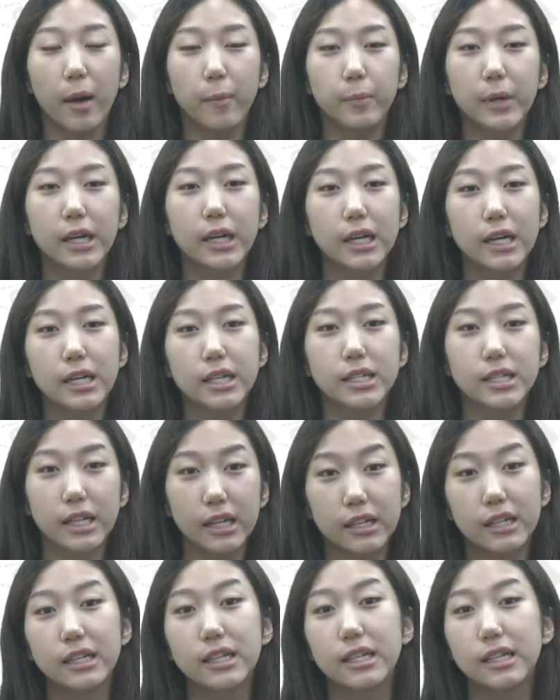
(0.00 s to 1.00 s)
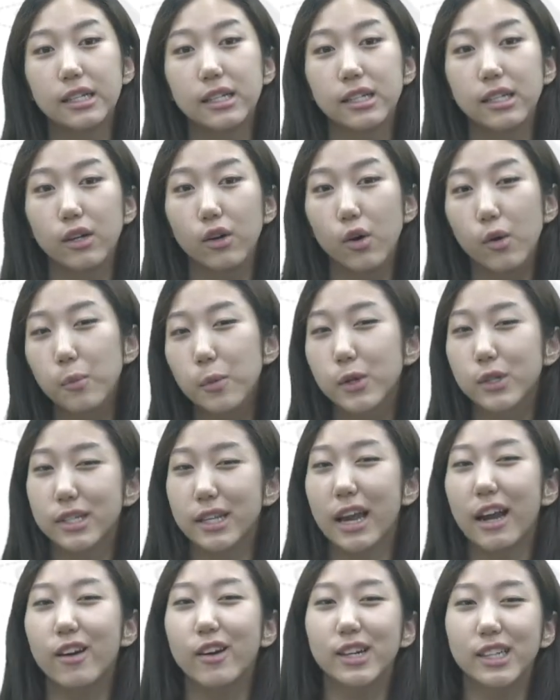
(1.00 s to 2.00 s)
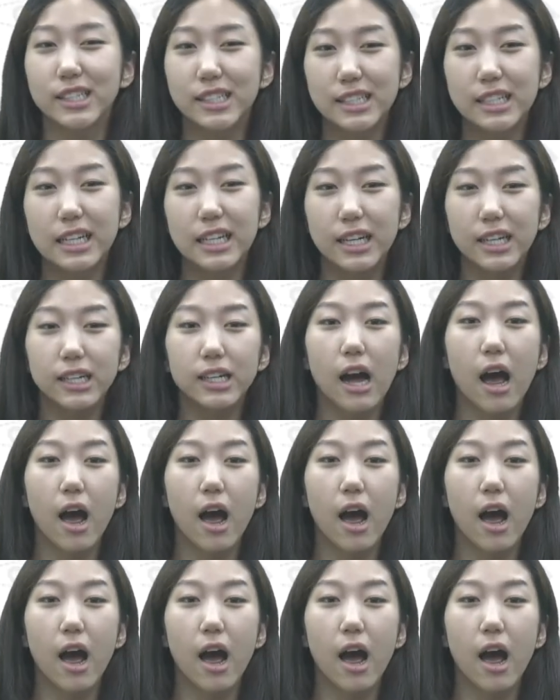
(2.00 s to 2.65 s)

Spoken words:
because it is almost guaranteed